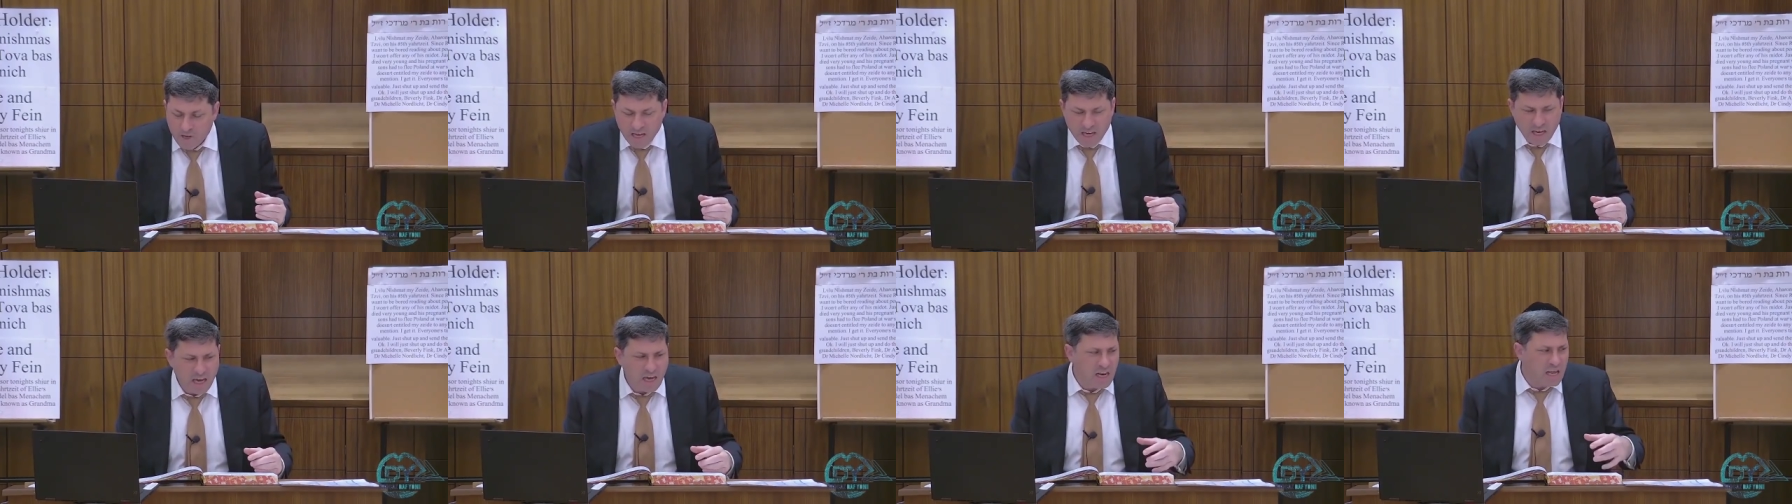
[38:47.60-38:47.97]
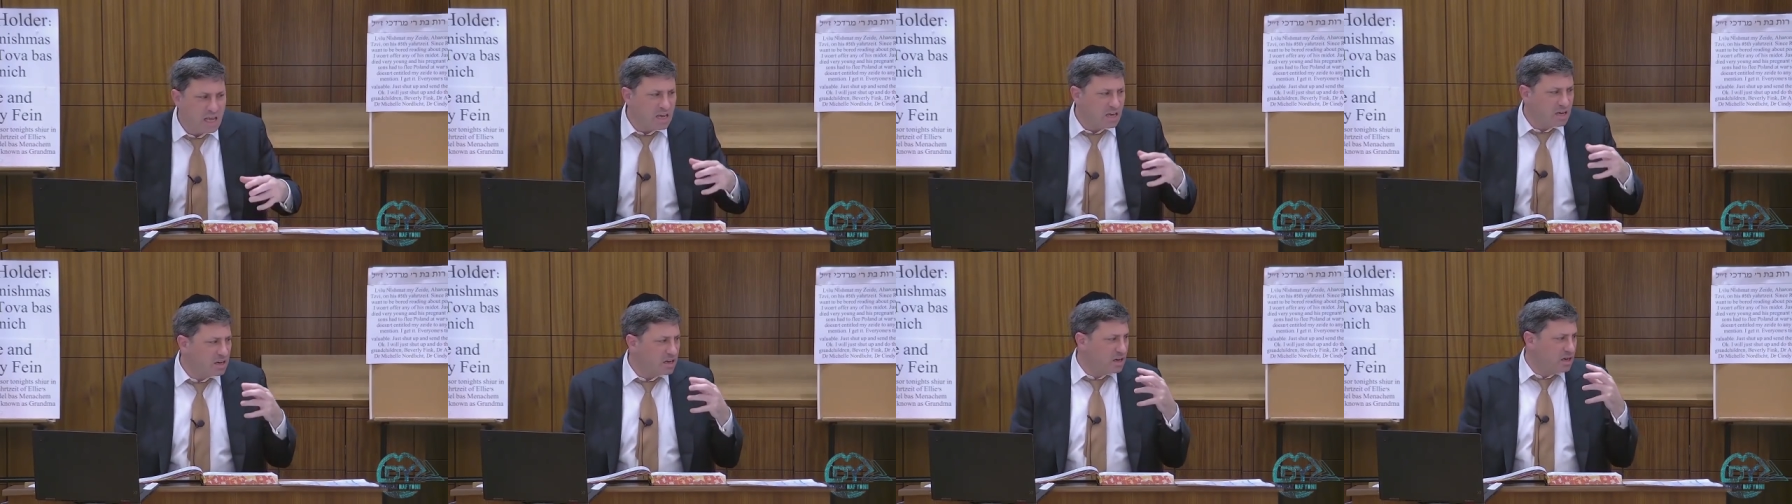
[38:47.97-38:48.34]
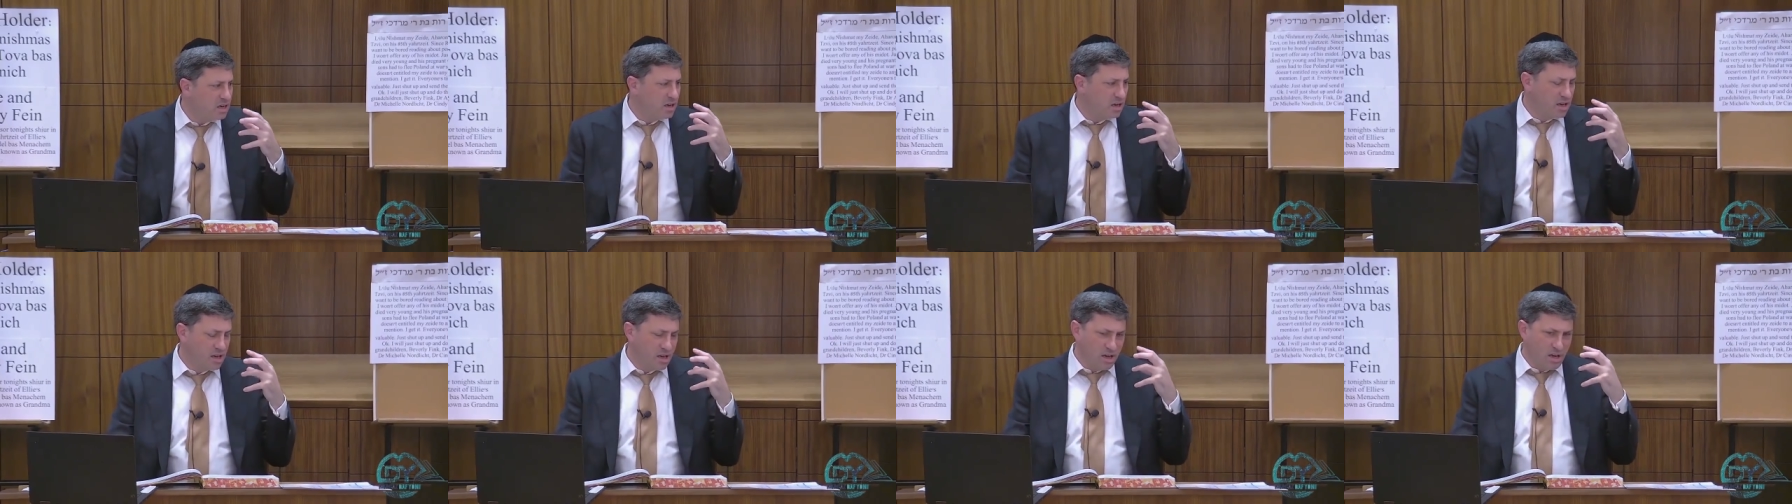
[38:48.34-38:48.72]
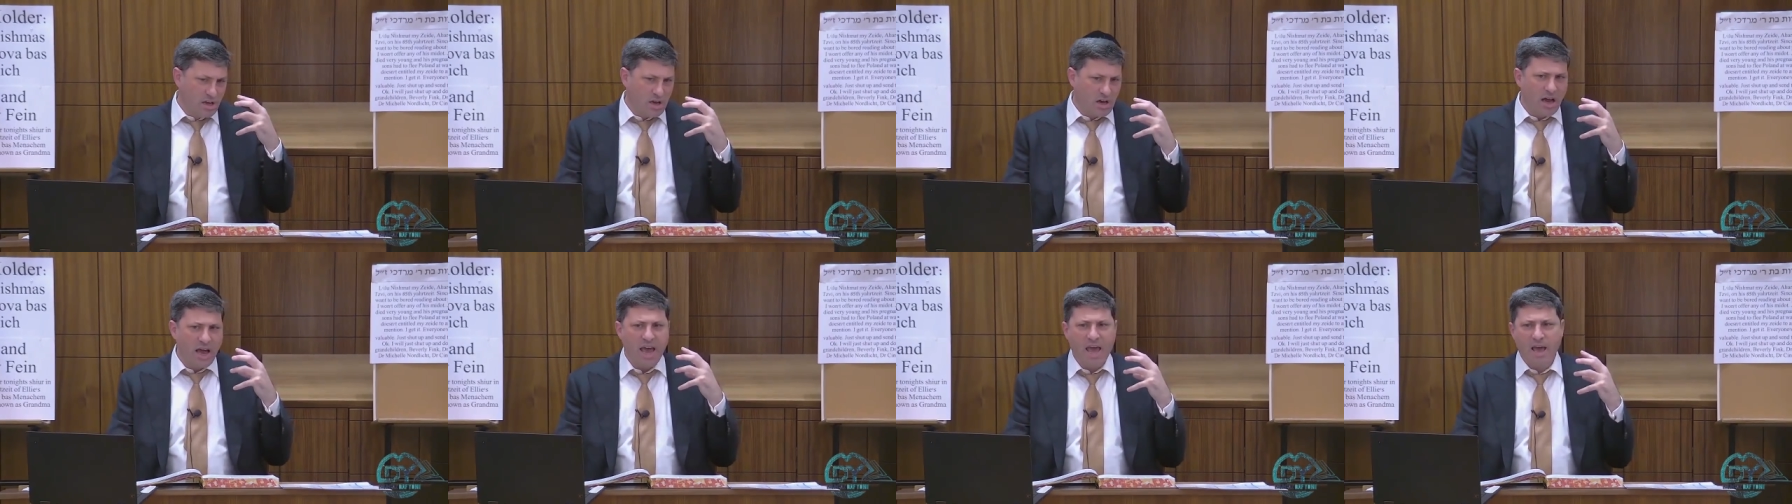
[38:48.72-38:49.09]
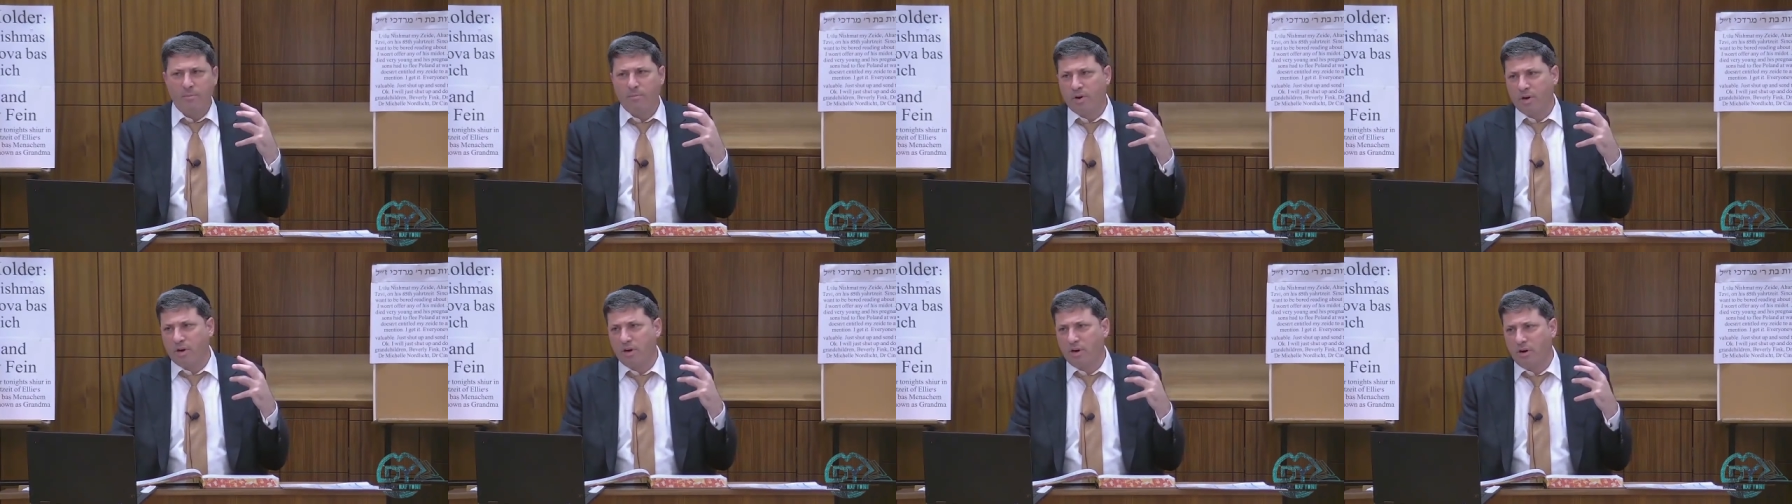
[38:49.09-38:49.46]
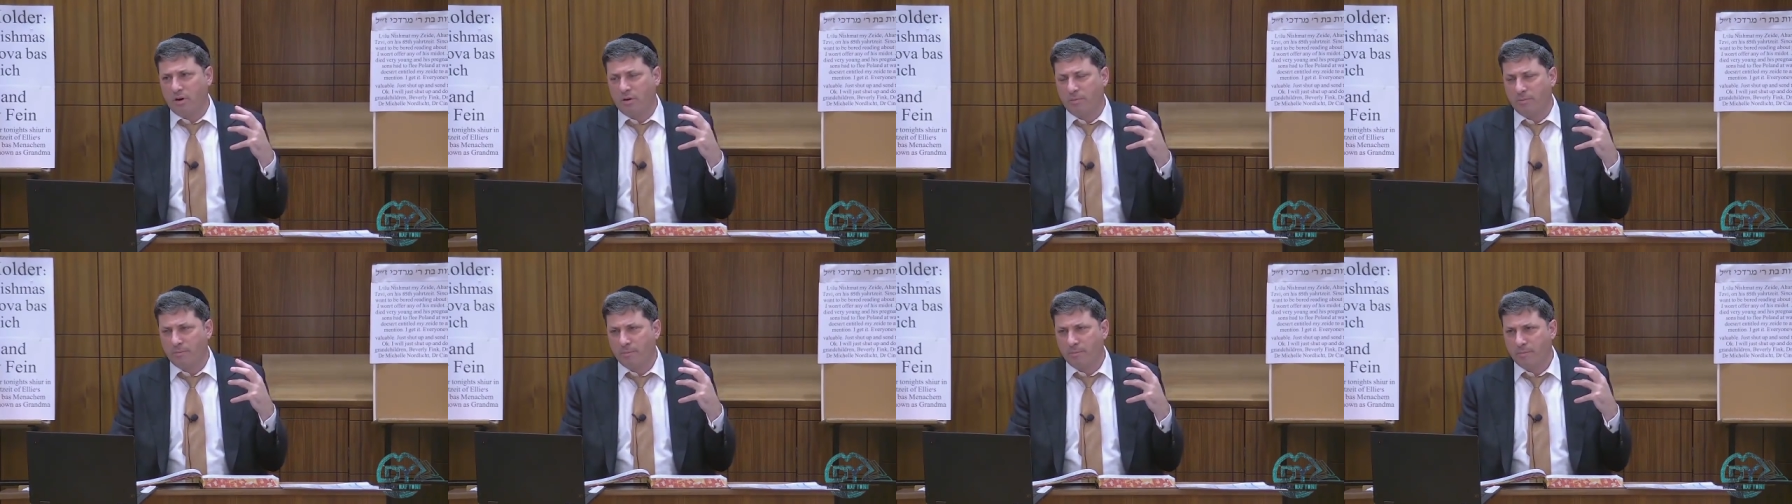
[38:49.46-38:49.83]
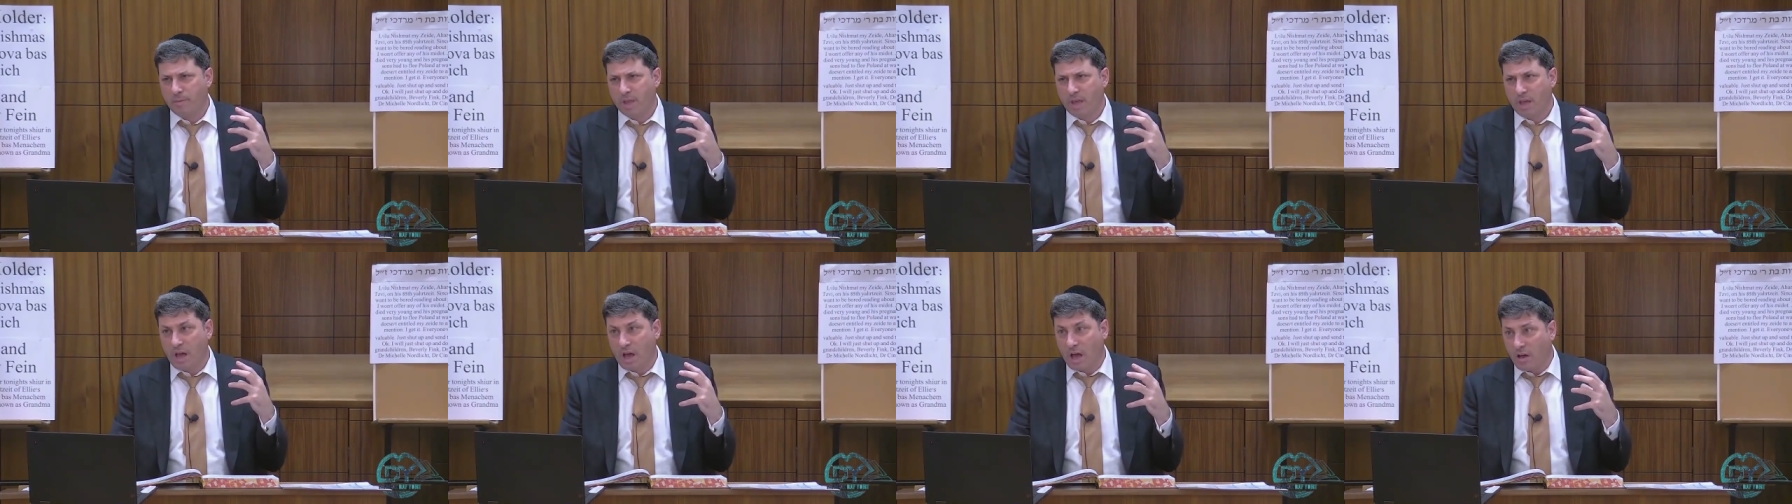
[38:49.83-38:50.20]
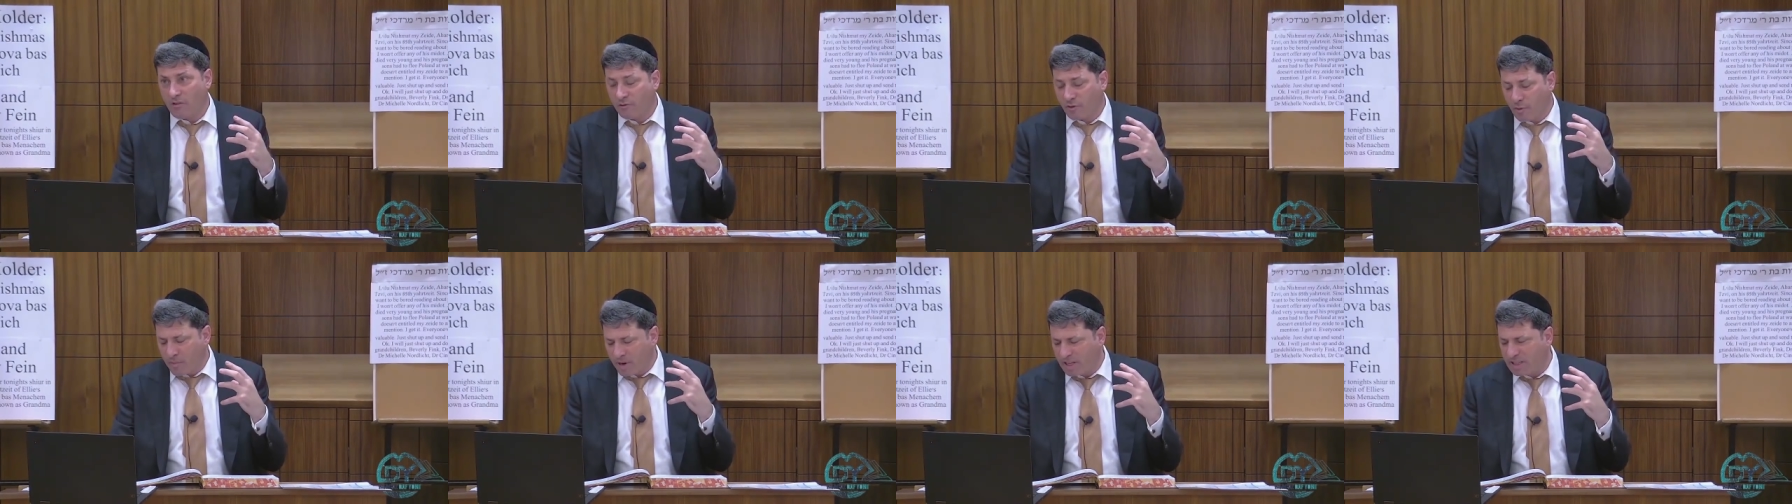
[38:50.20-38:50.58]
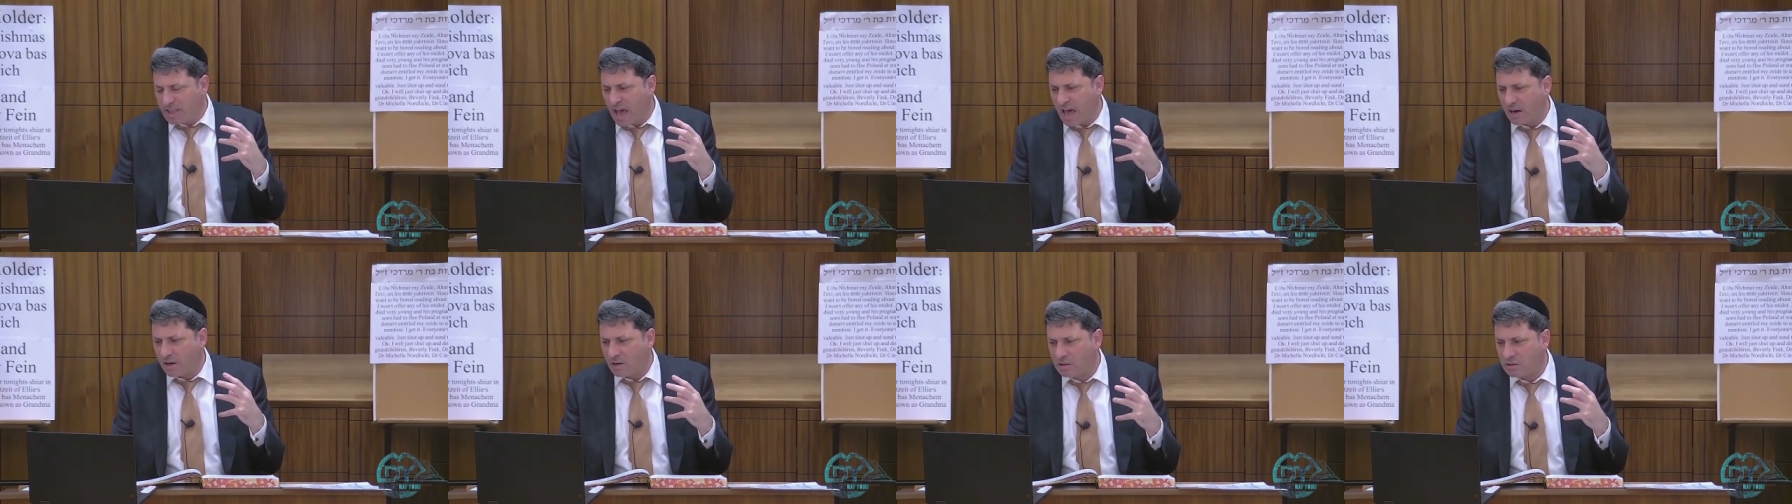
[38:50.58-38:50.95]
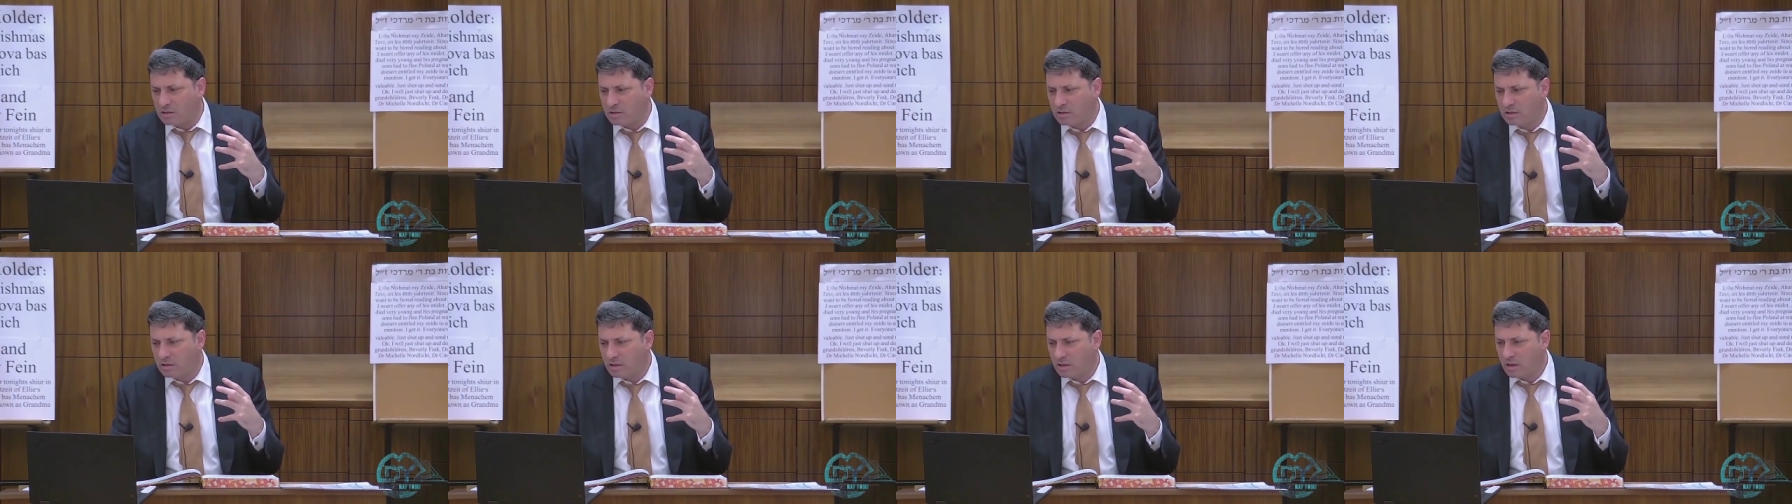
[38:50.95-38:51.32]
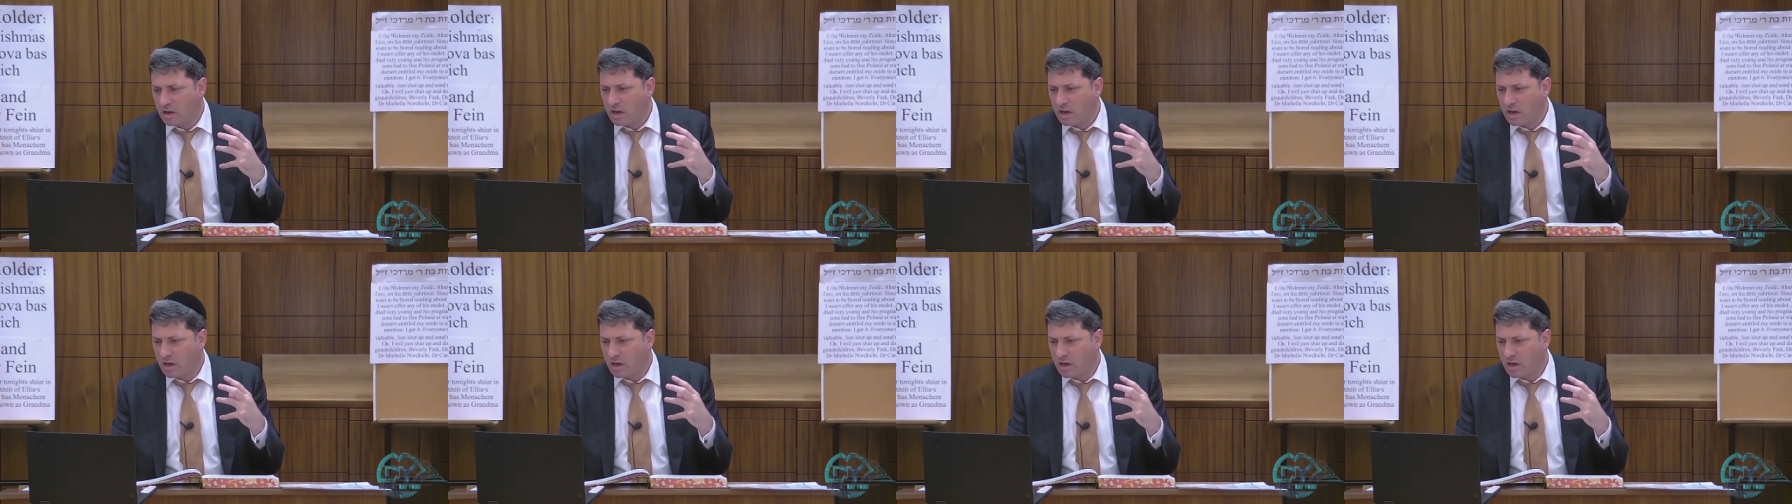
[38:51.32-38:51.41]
eating a hamburger uh, from McDonald's,